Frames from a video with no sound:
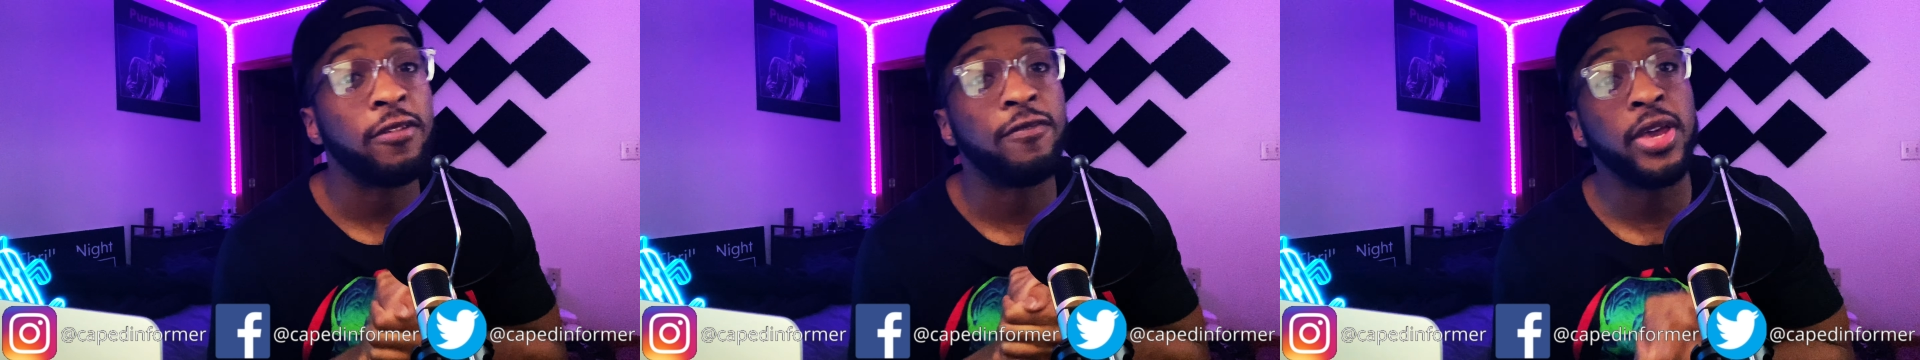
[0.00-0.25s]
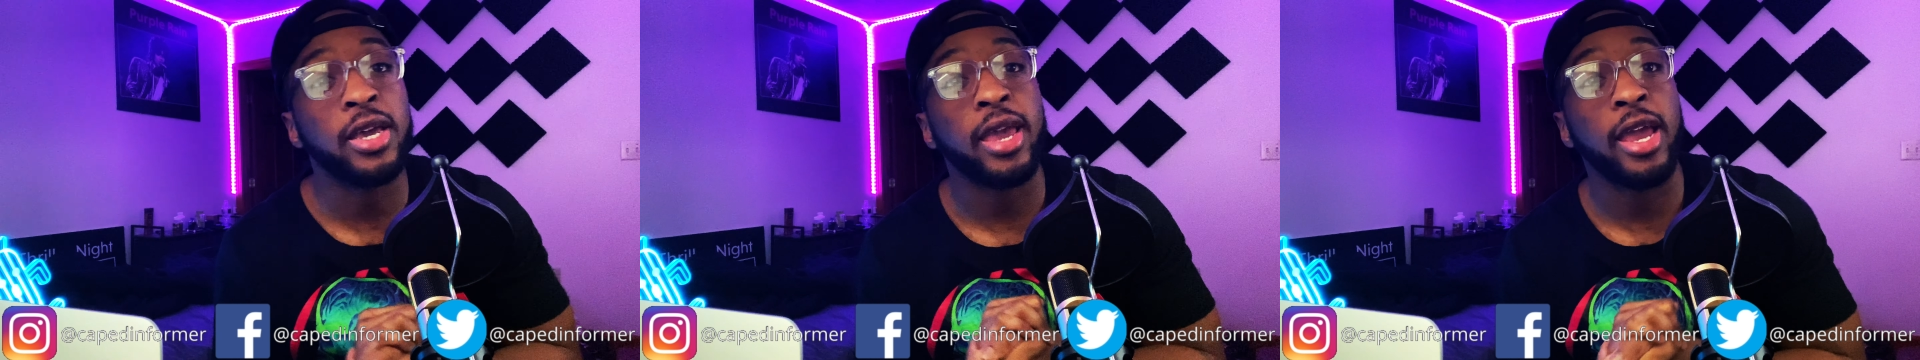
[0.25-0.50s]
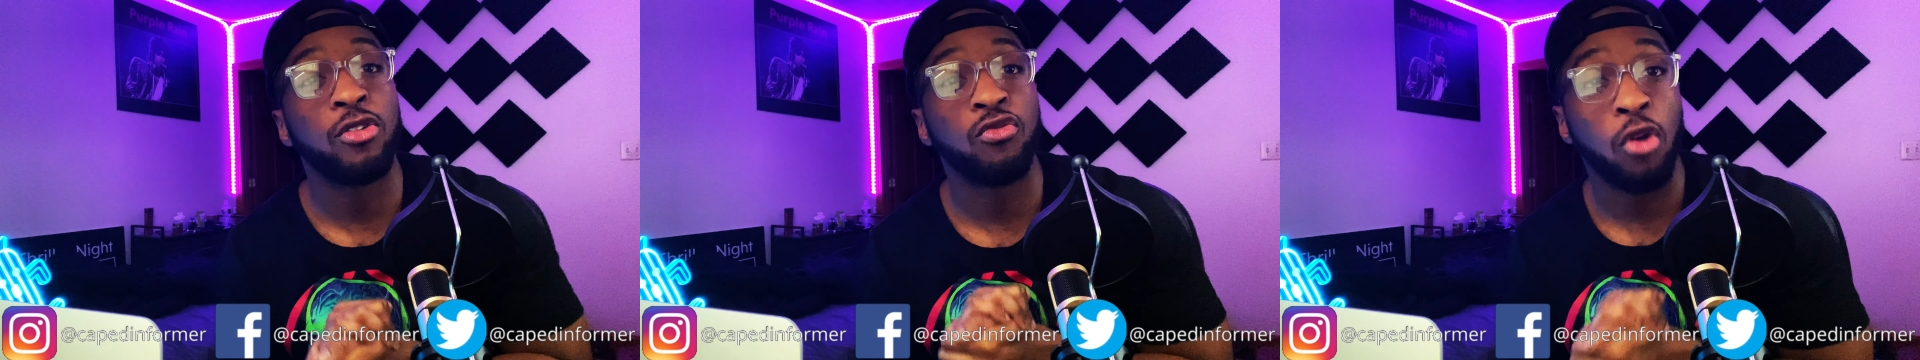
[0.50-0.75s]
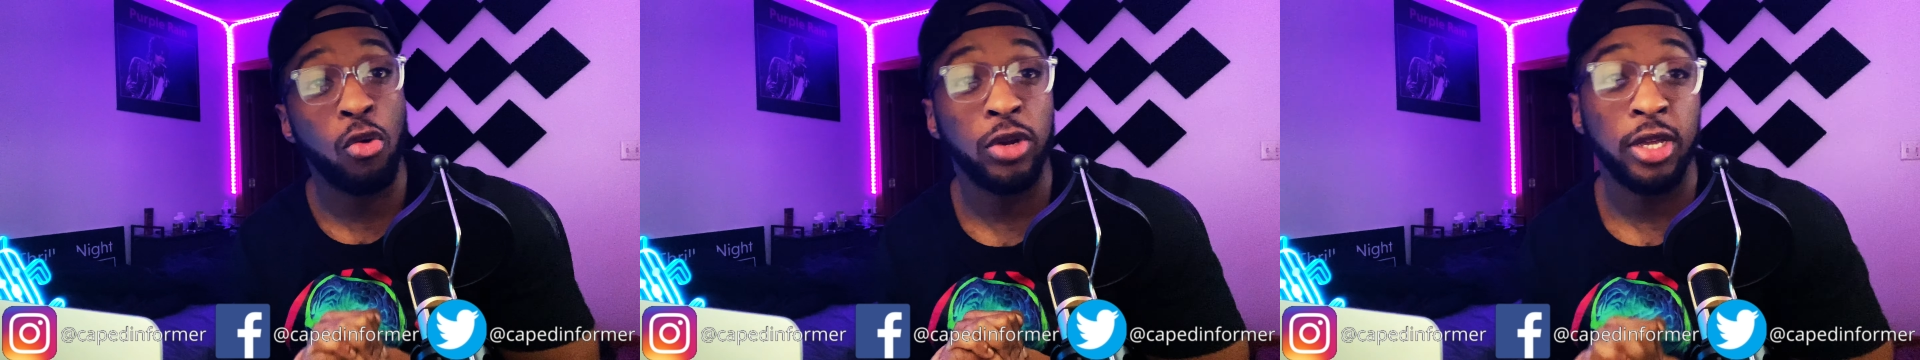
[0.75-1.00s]
Vic and
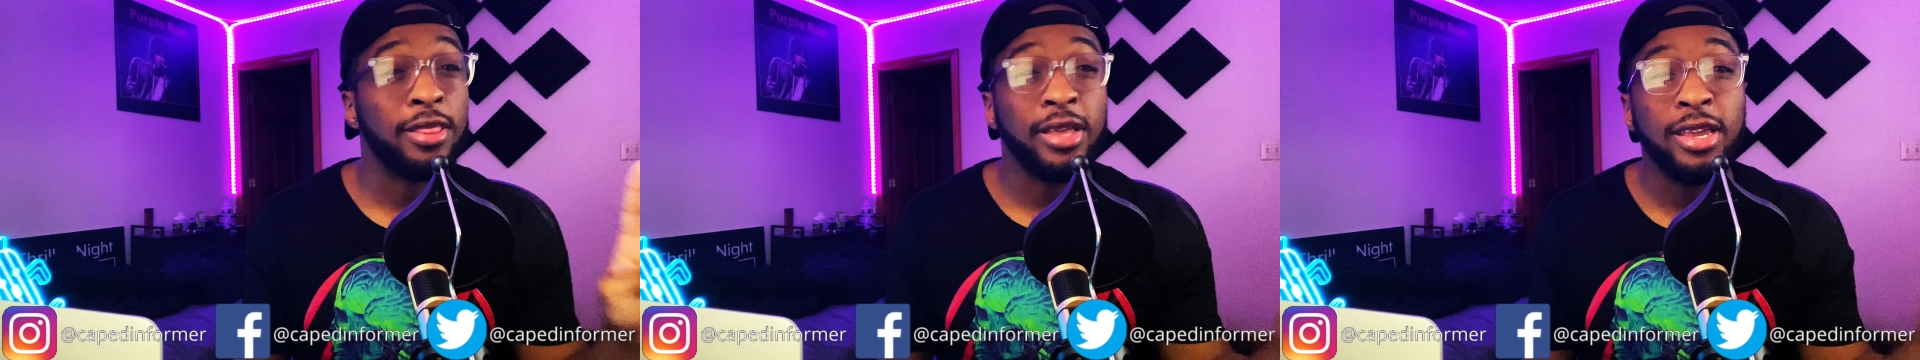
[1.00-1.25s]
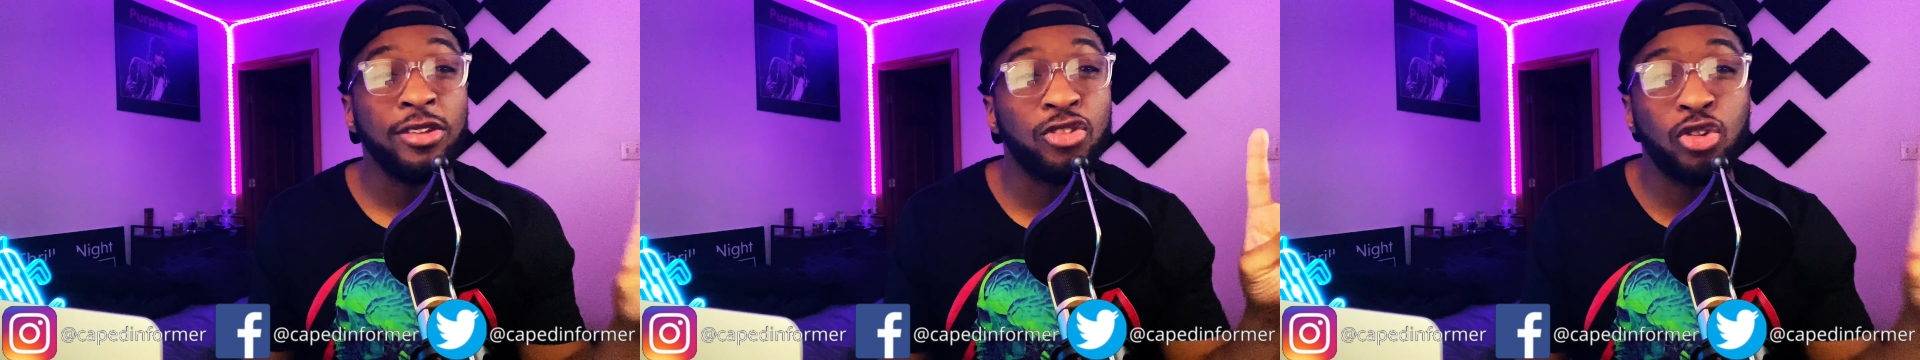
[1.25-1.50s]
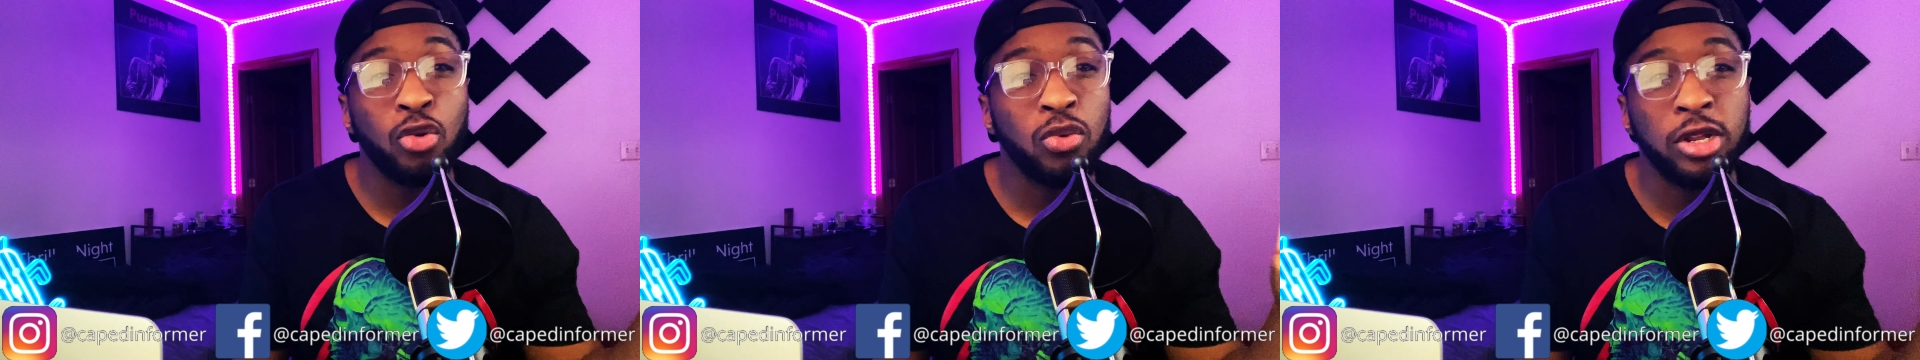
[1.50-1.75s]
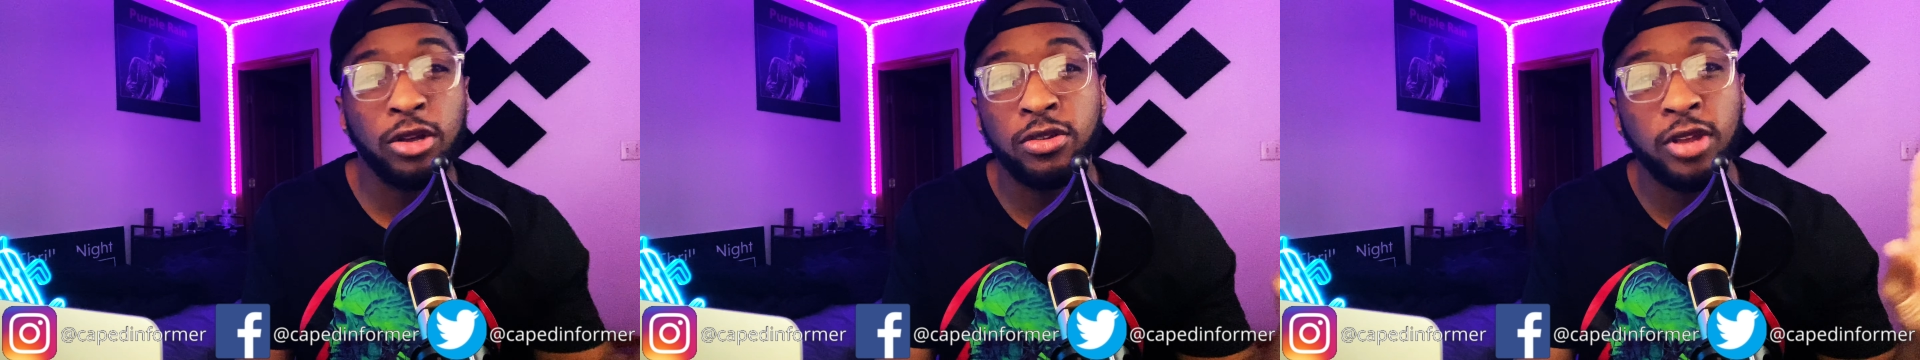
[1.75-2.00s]
Roni. These two
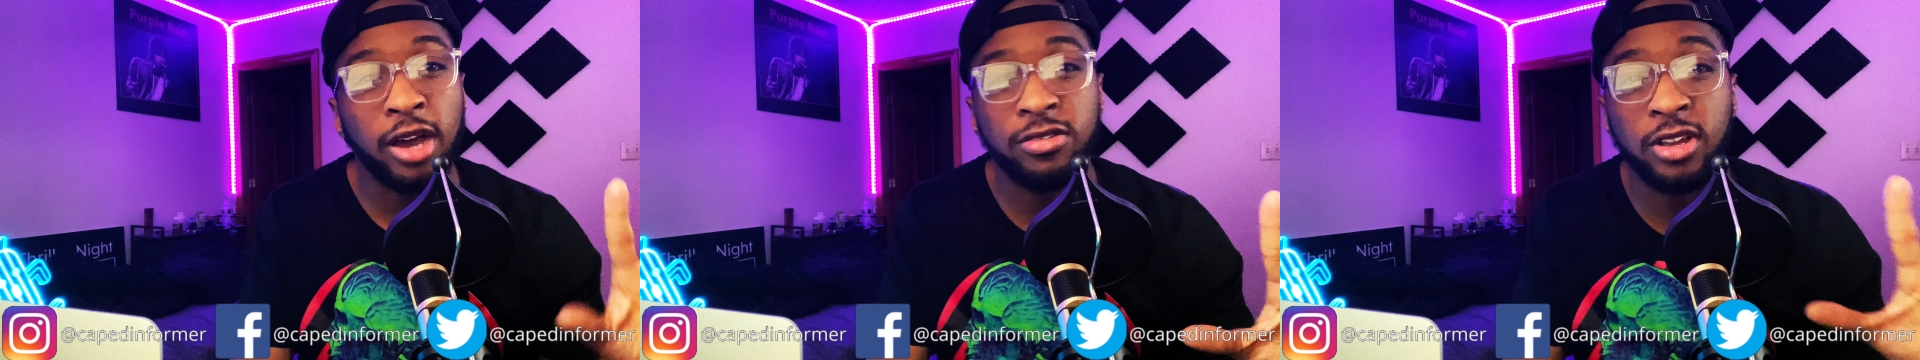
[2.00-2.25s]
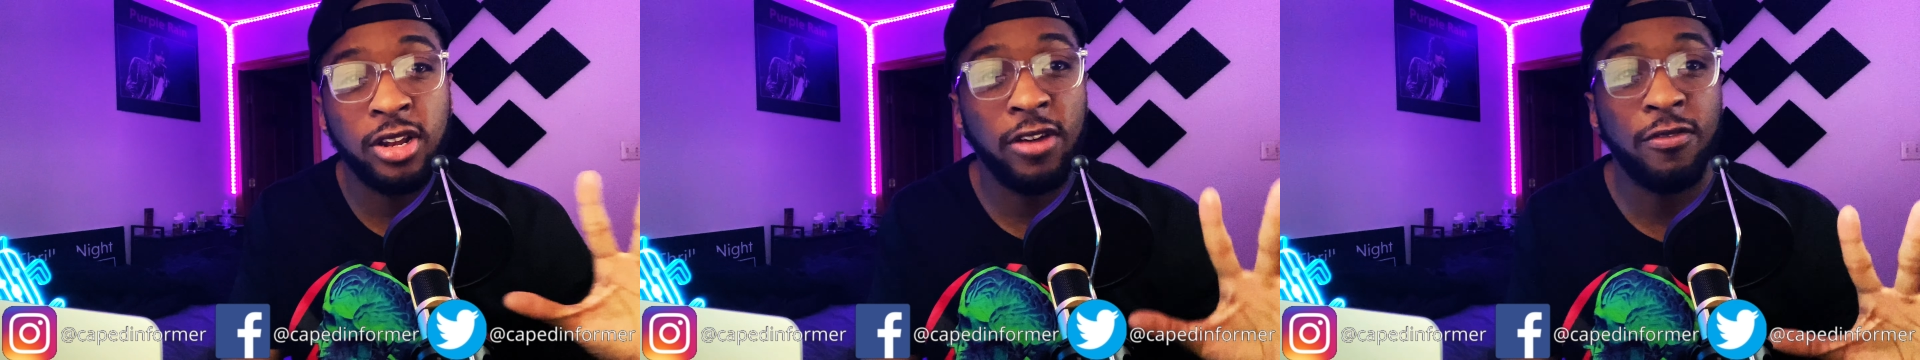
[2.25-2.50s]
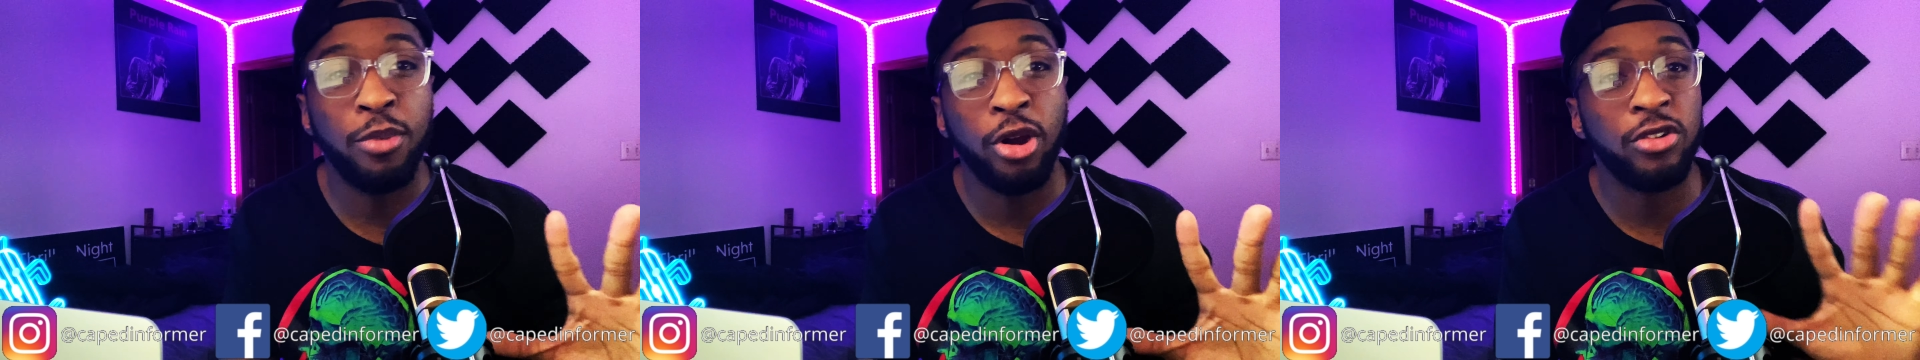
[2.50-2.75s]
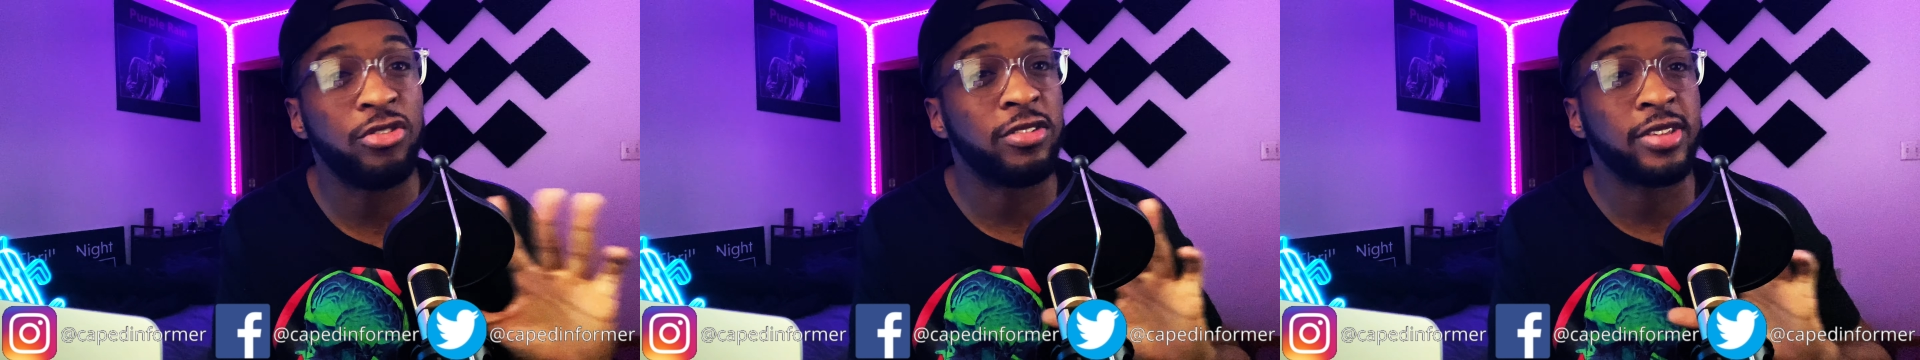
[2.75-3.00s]
little toxic
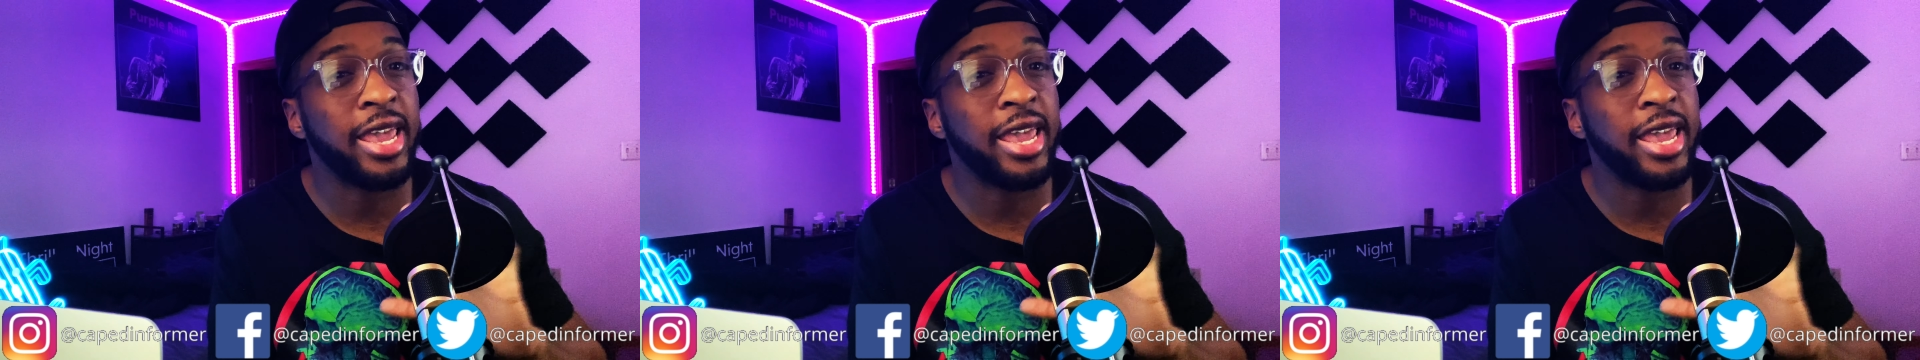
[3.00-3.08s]
lovebirds just